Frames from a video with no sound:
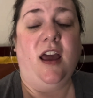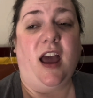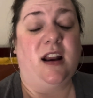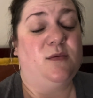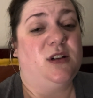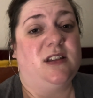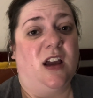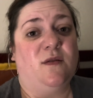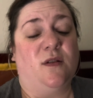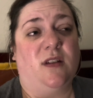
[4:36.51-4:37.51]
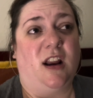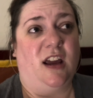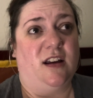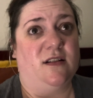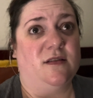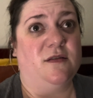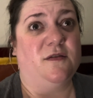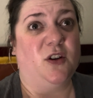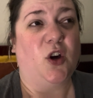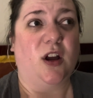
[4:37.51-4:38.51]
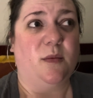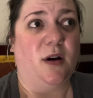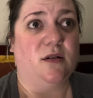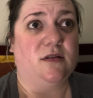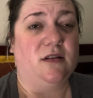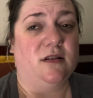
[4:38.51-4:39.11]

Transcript: And I'm just thankful that I can feel good about